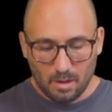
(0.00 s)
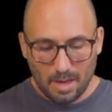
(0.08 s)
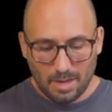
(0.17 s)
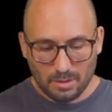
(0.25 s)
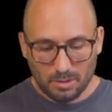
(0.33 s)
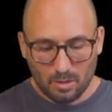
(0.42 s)

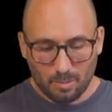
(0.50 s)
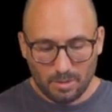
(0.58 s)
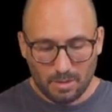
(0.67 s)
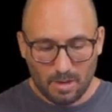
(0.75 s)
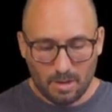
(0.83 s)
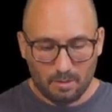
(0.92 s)
I stop
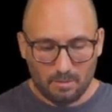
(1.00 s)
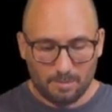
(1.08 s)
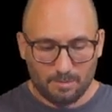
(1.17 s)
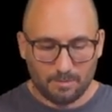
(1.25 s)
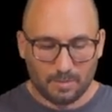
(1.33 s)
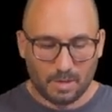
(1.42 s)
it now,
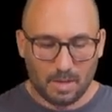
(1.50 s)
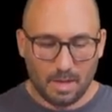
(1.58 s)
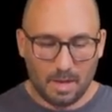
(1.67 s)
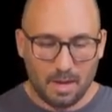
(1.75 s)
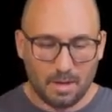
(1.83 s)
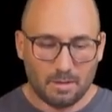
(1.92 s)

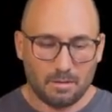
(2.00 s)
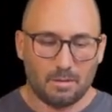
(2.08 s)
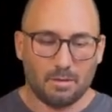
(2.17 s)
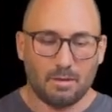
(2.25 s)
and